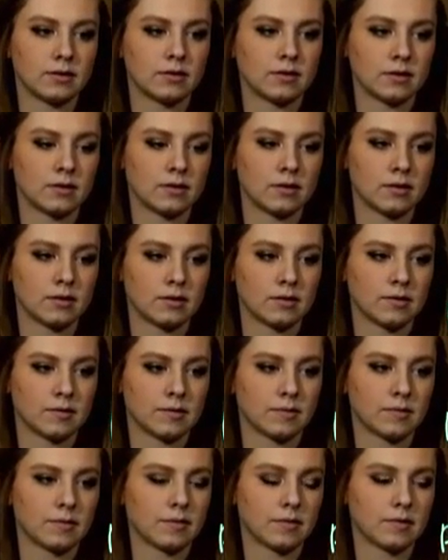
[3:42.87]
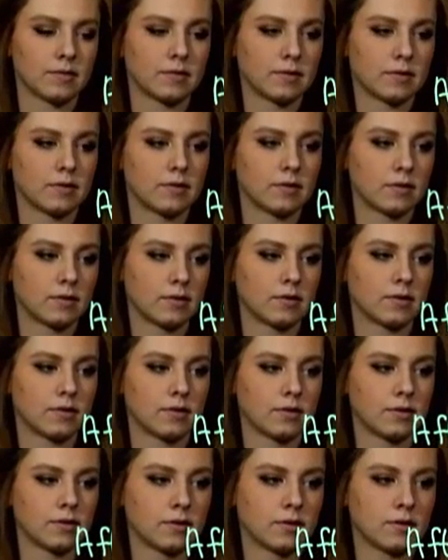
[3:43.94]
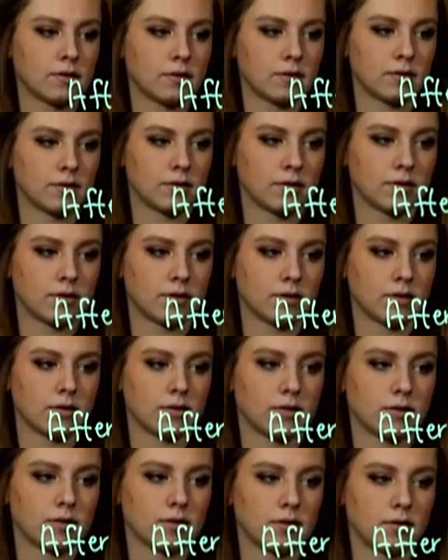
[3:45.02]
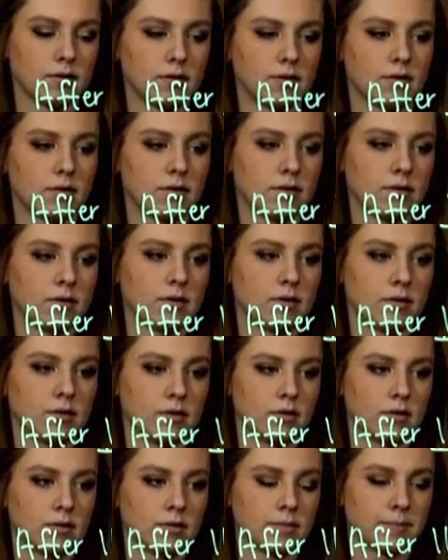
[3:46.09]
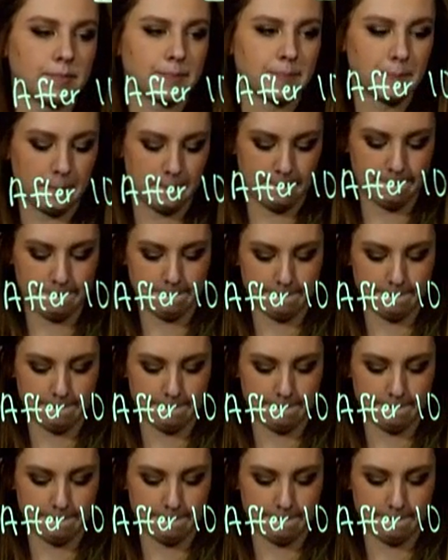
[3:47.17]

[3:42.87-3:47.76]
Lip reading: (no one is talking)